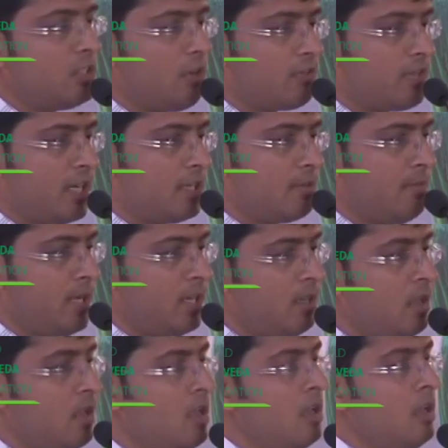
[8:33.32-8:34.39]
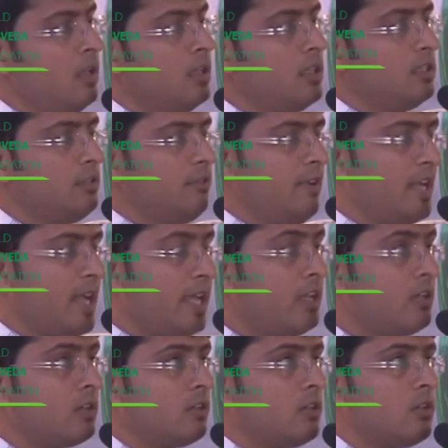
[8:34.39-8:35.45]
months of treatment, when
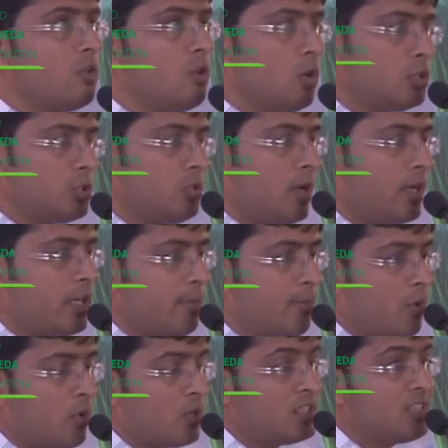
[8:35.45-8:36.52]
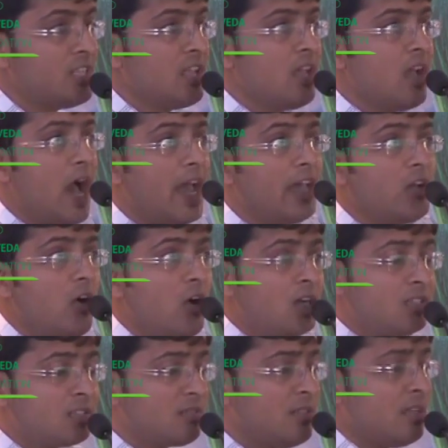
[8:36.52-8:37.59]
I go through and reports, I
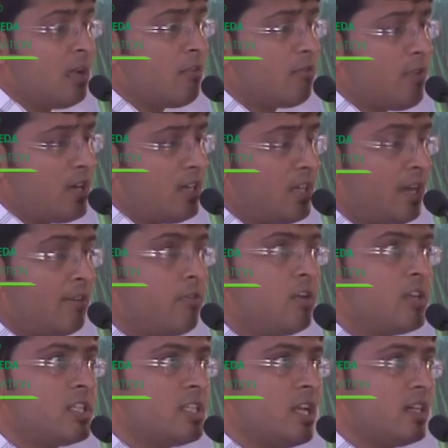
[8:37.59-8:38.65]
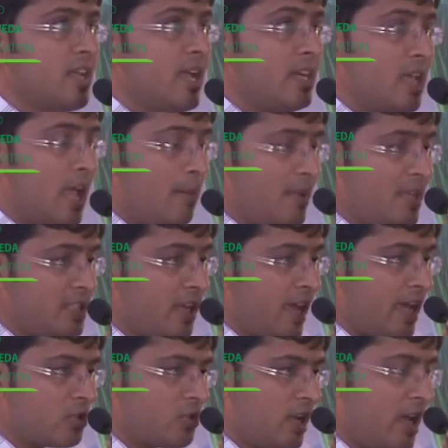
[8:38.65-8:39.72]
got wonderful result and
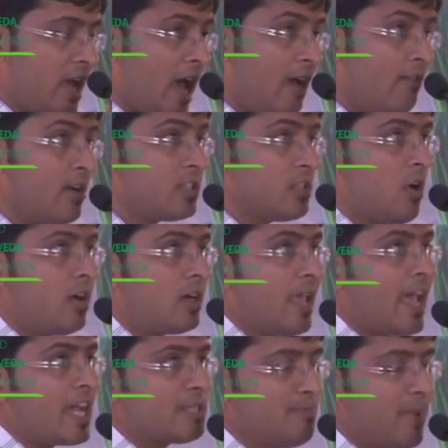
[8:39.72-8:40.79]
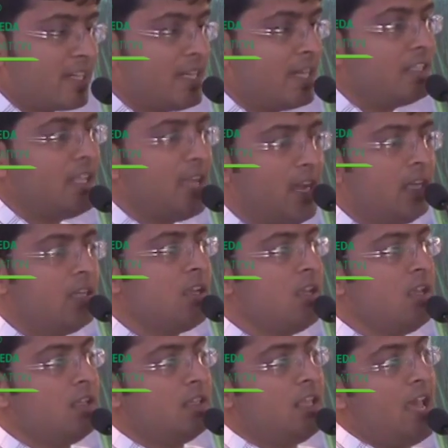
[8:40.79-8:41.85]
amazing. Actually, I was not expecting that
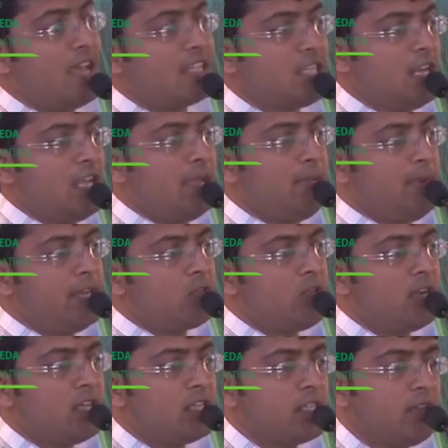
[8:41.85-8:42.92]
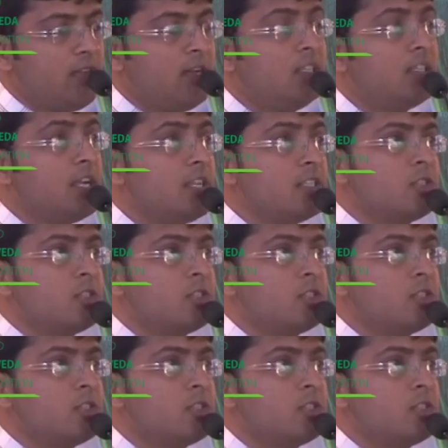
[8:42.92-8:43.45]
the HLA-B27